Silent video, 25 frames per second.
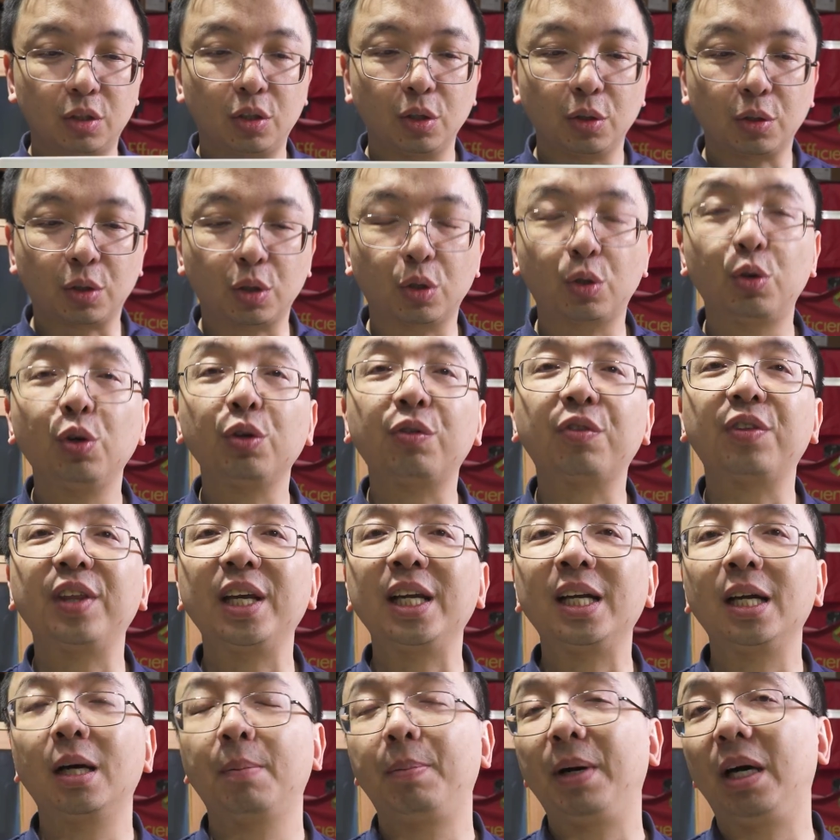The good
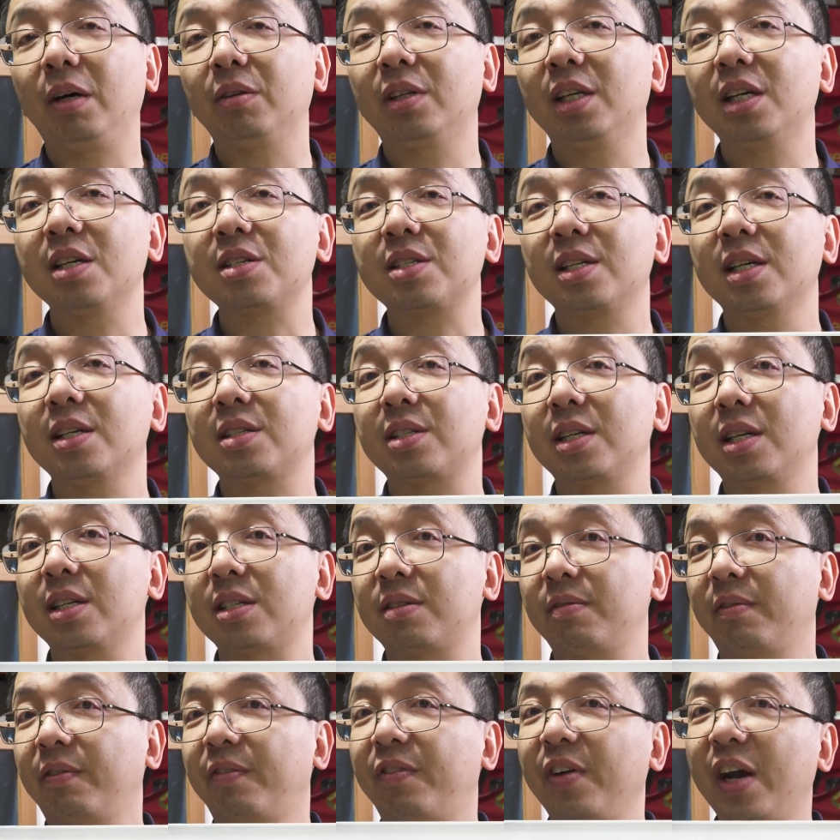thing about this is
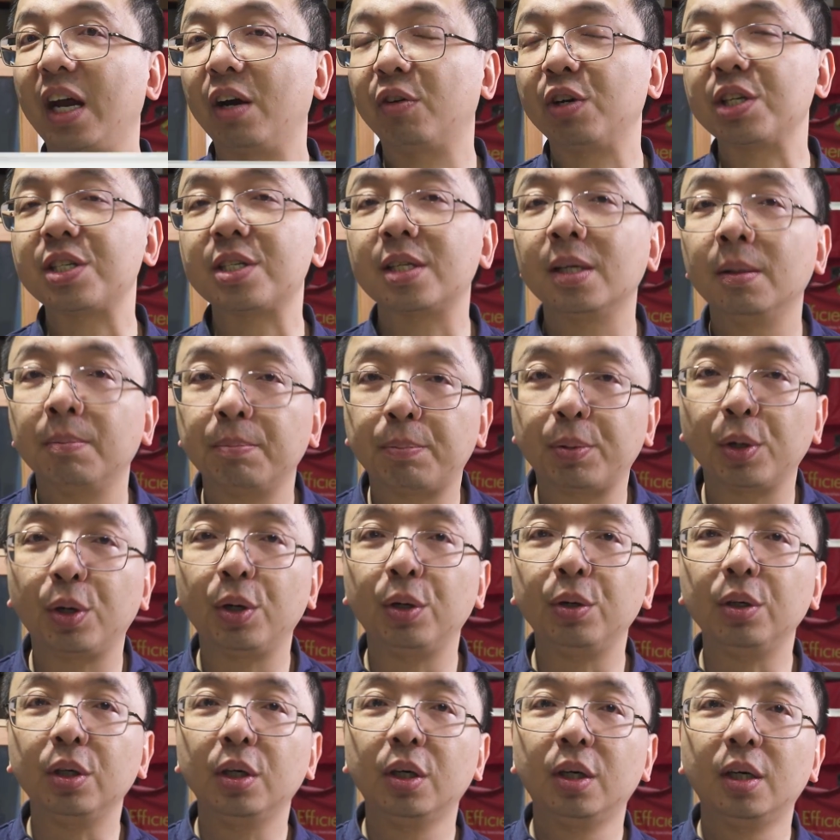it's very
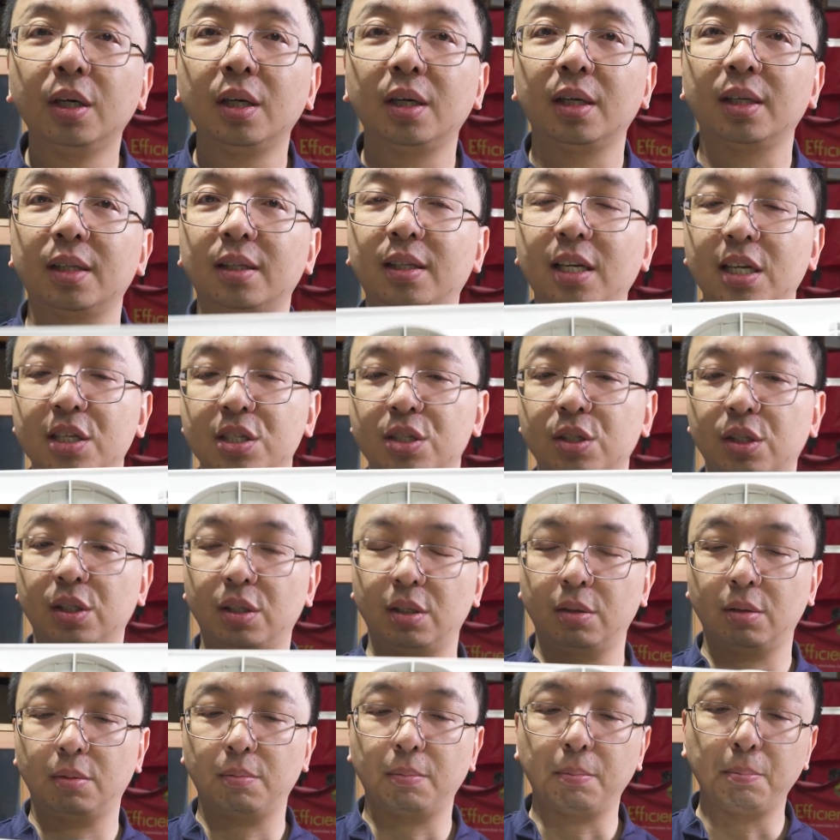simple. There's
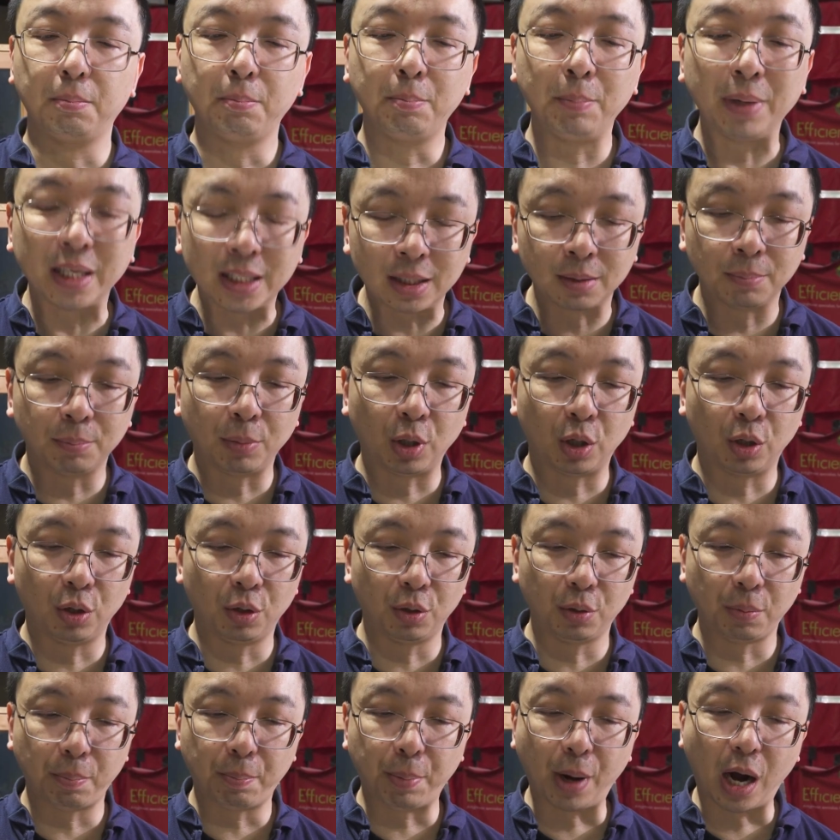
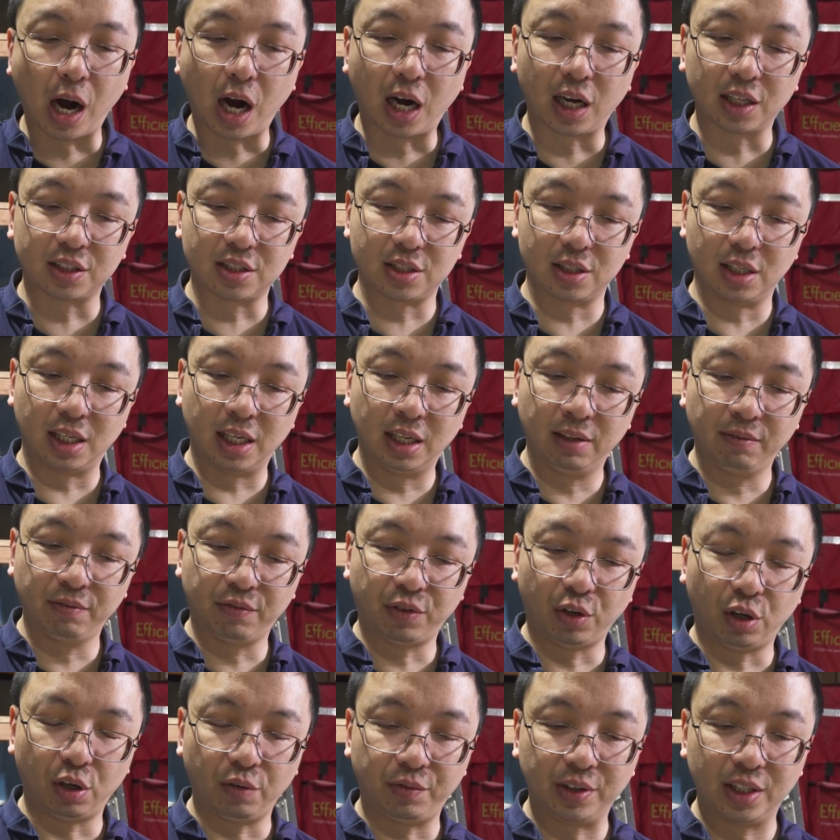minimal parts
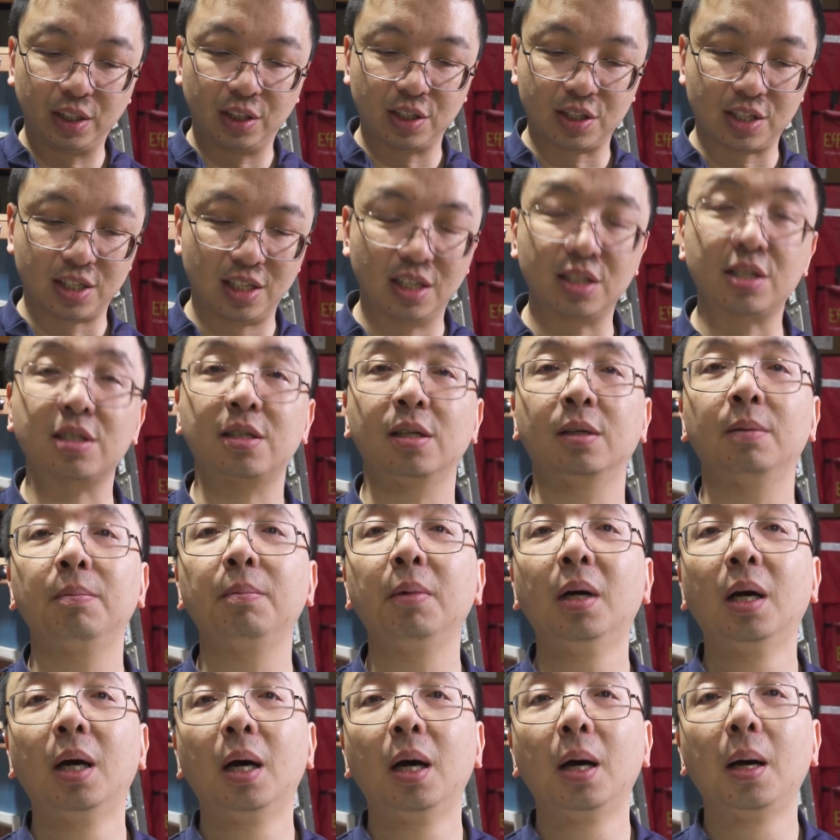involved in the system,